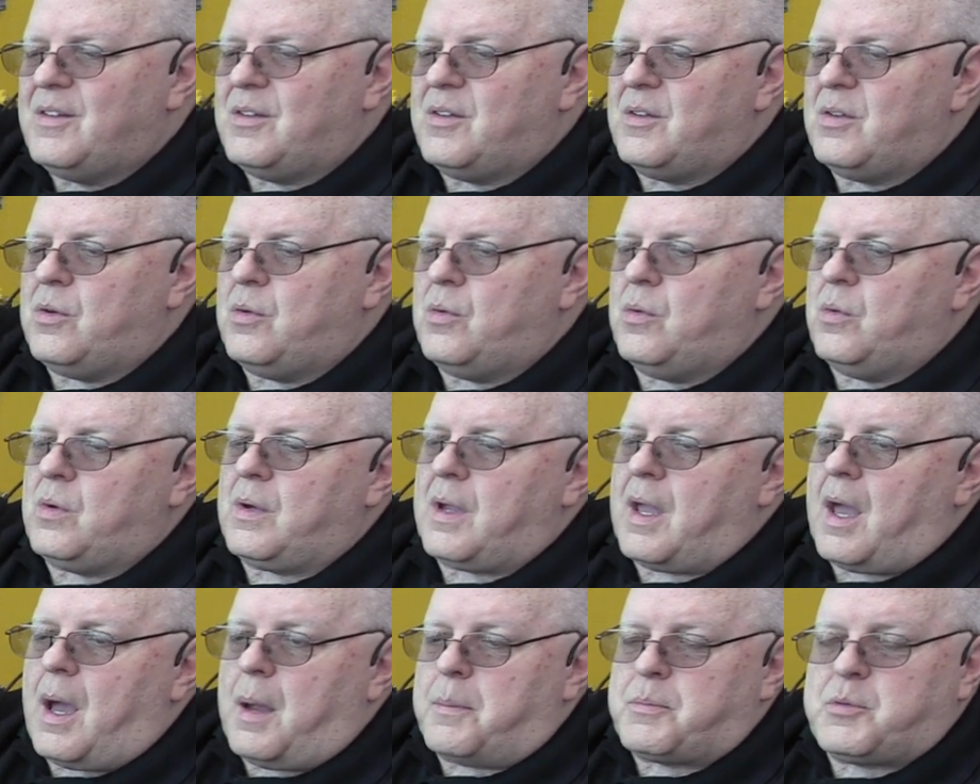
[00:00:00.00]
to
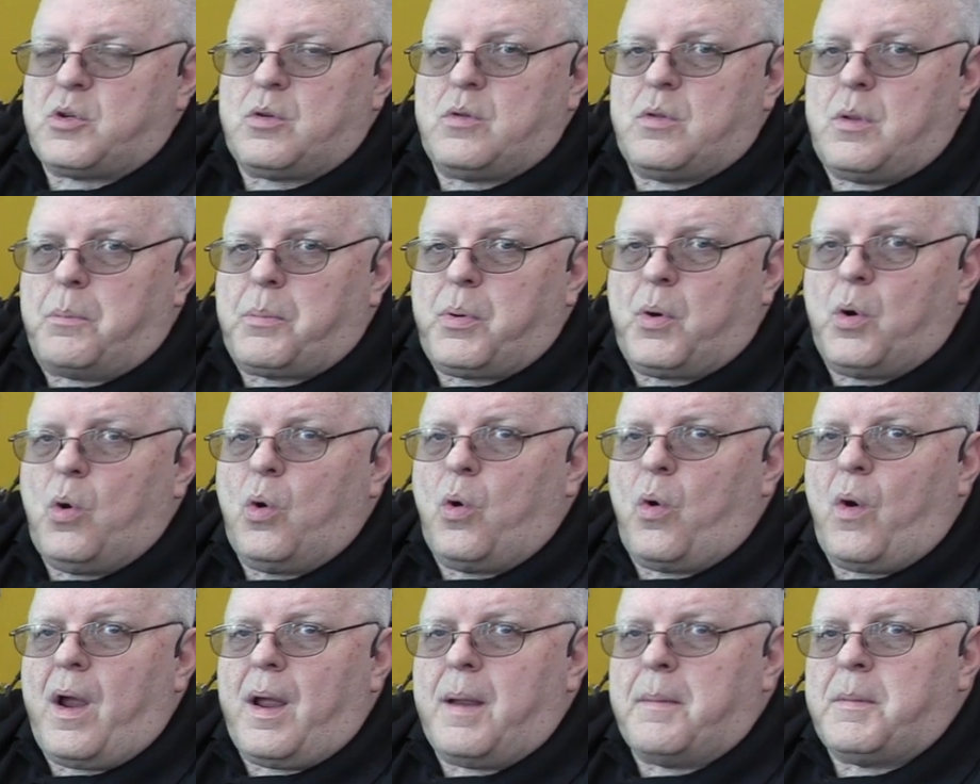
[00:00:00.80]
capture the
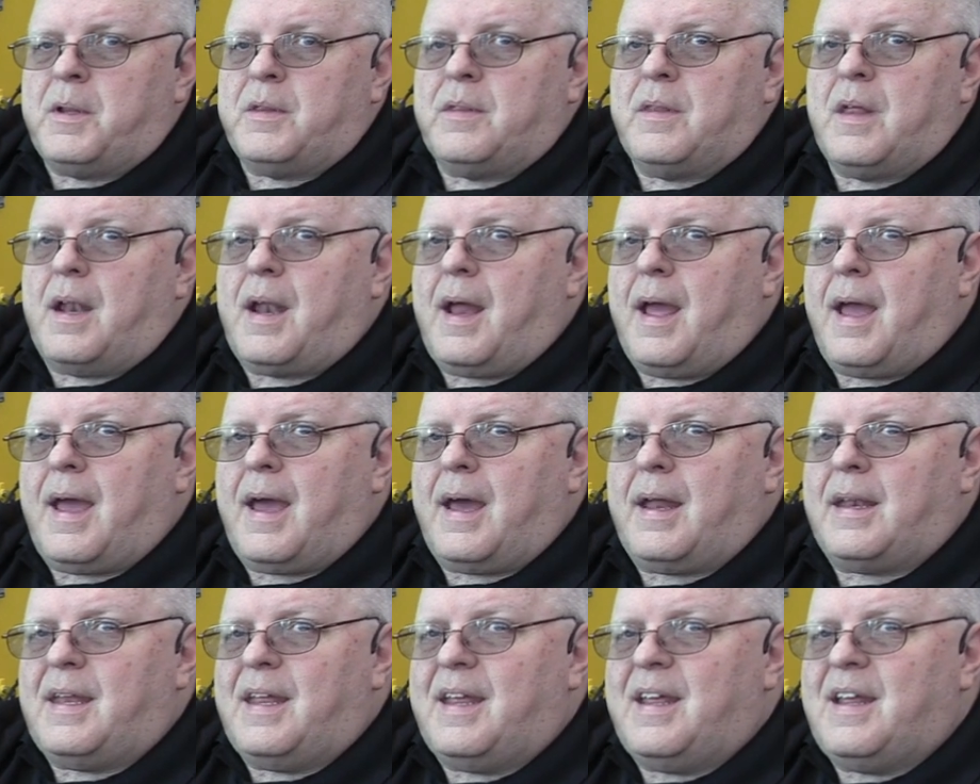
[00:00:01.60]
programming that it
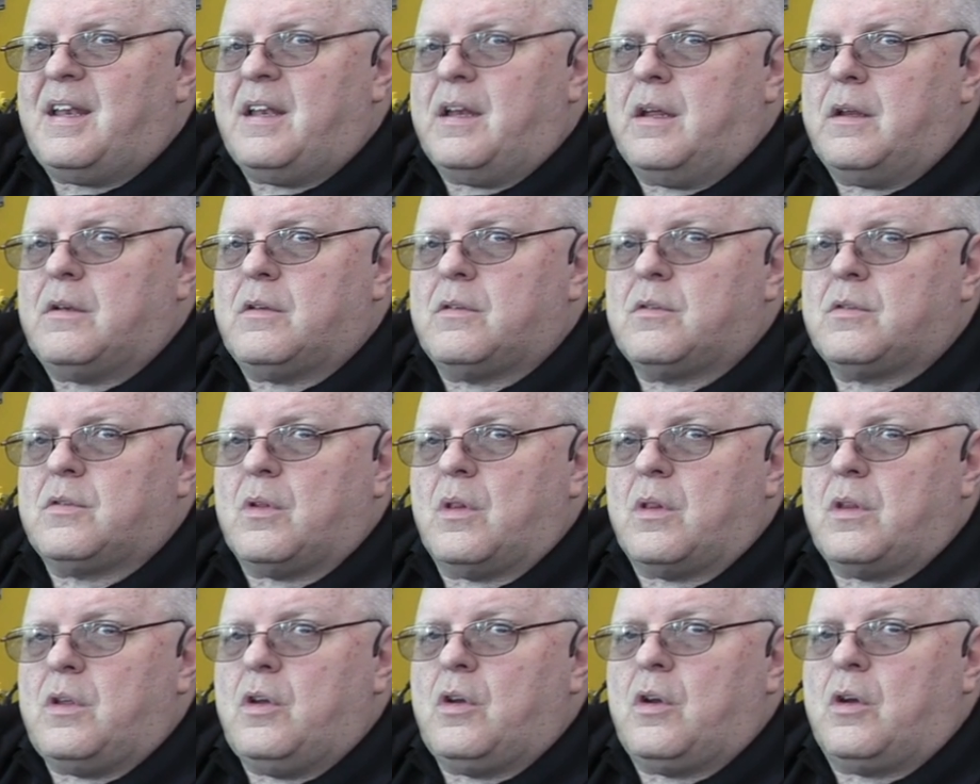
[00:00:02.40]
had in it
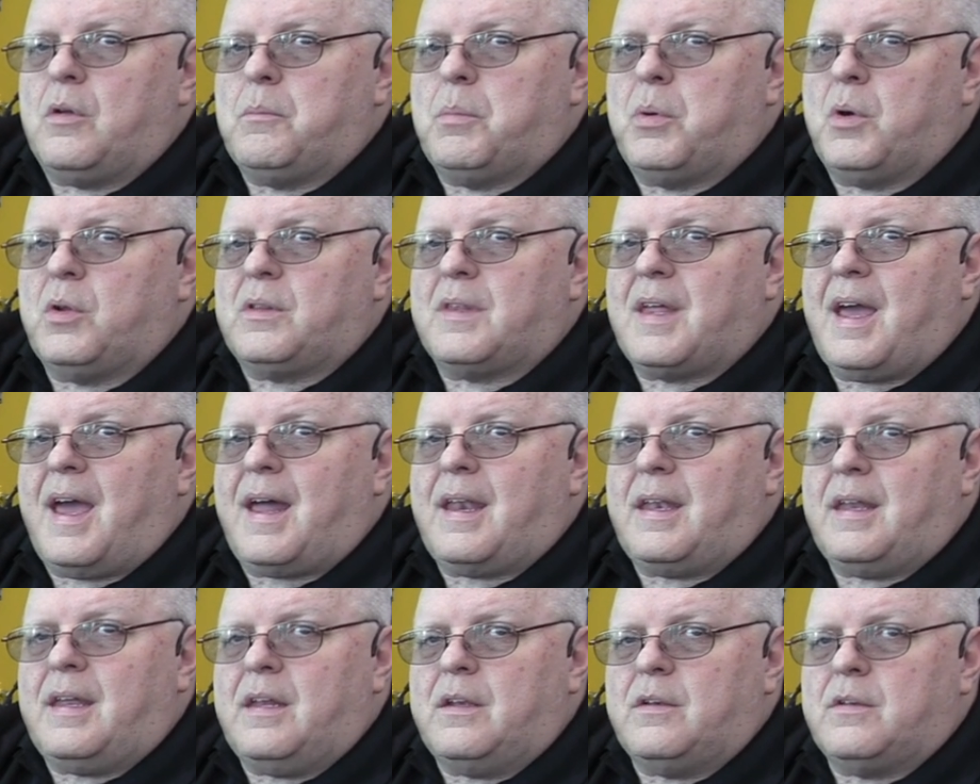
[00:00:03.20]
so that you can put
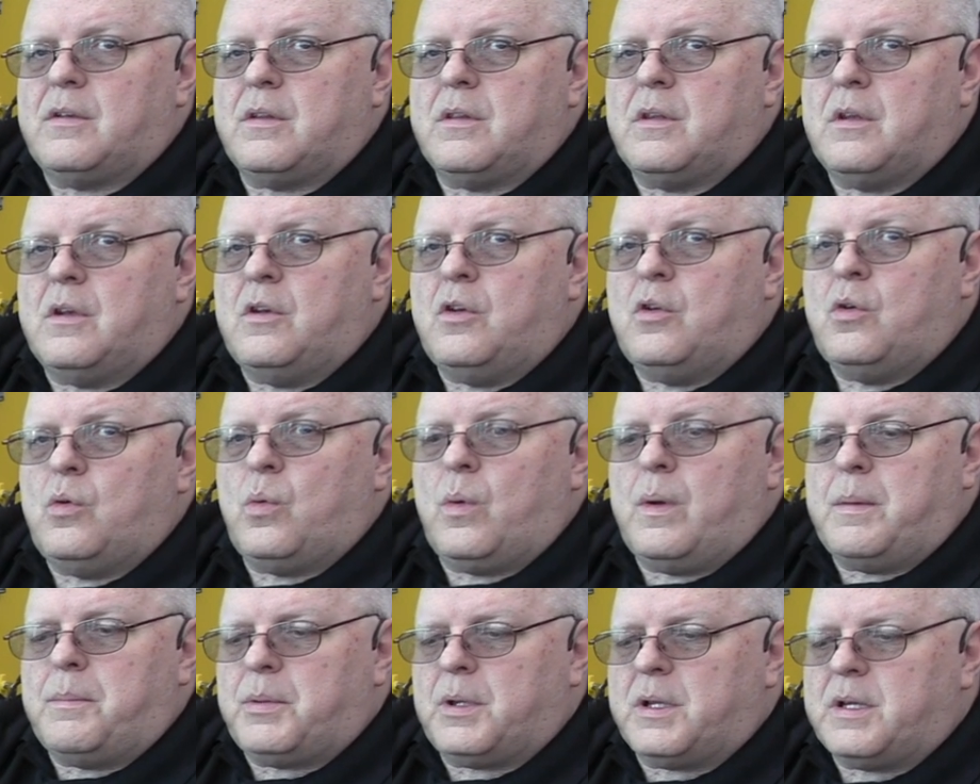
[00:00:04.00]
that into the new
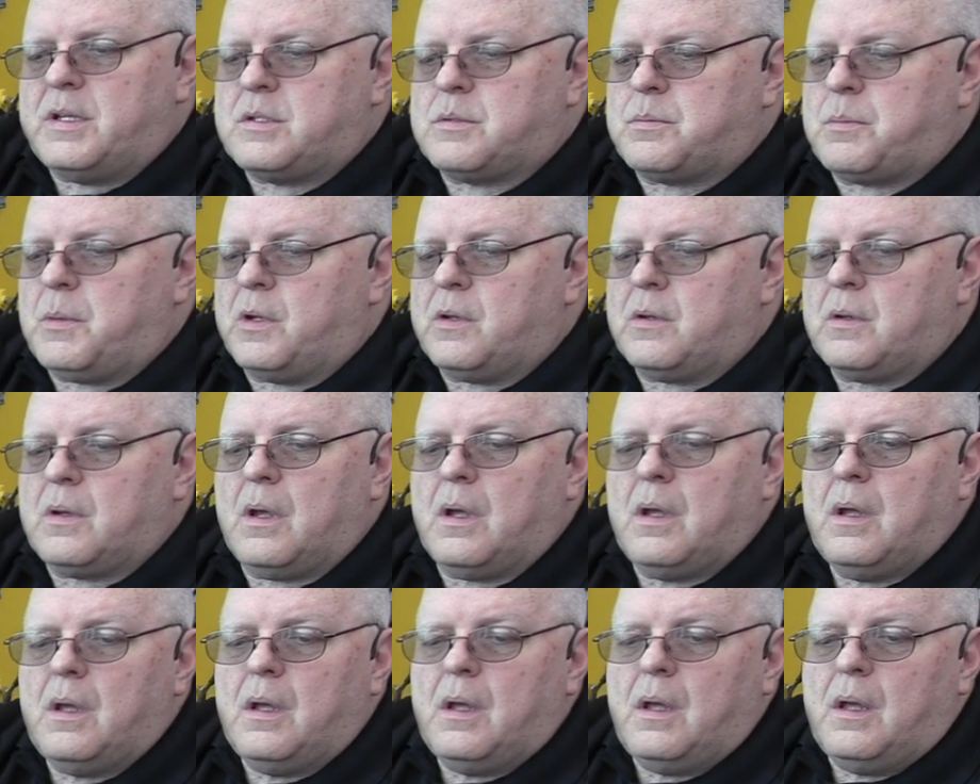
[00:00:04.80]
replacement
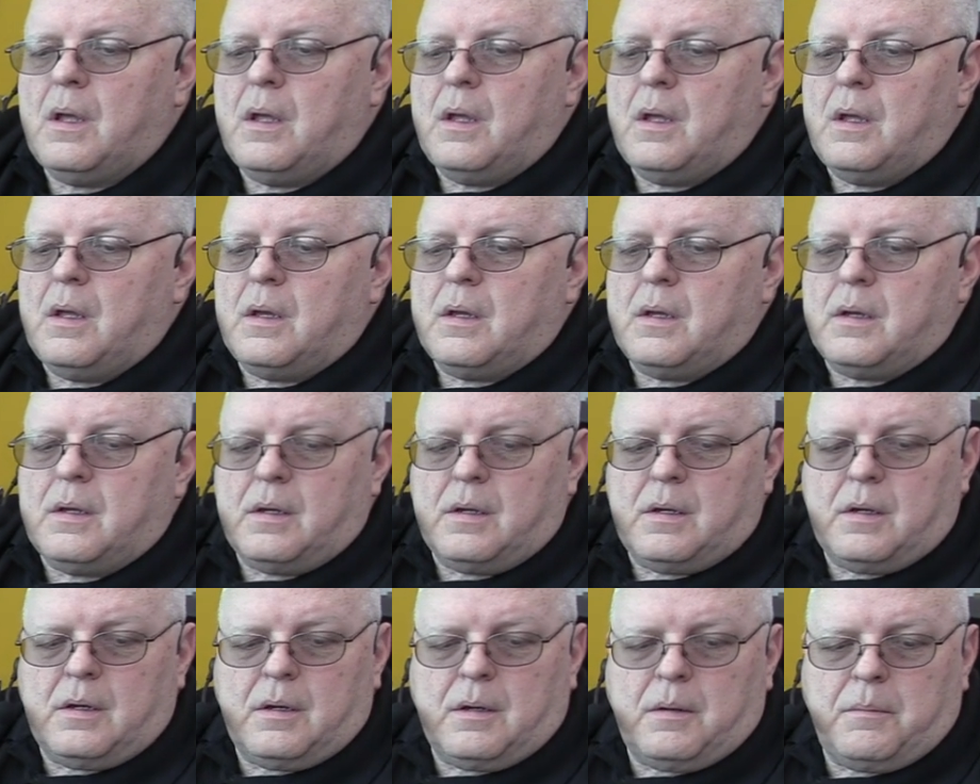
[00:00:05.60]

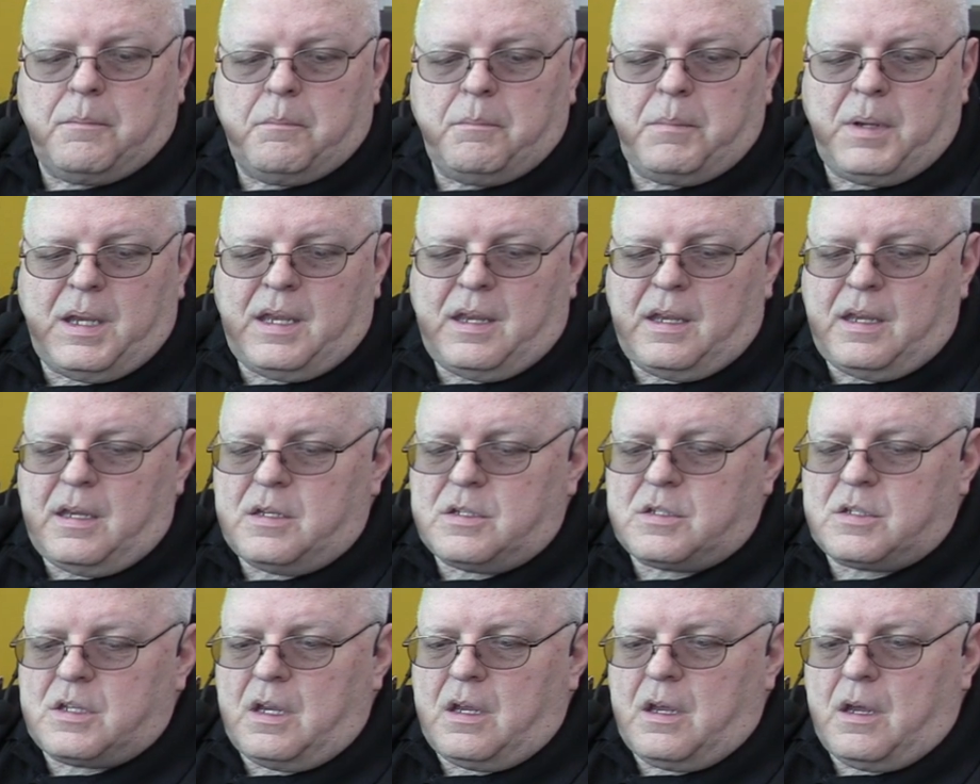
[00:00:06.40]

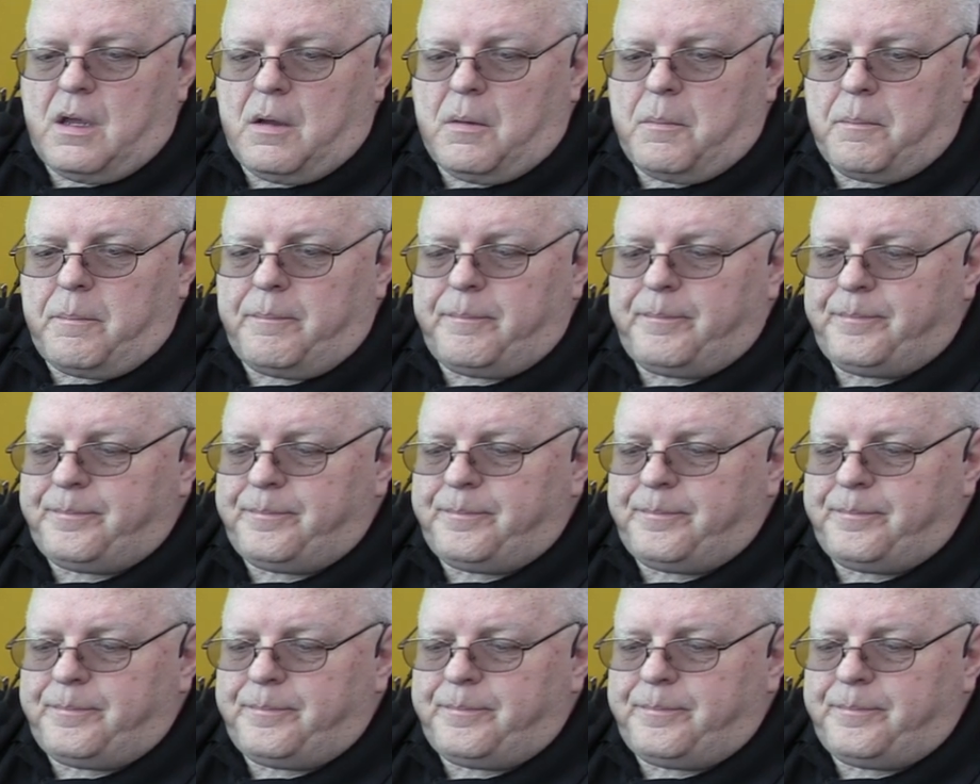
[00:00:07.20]
BECM.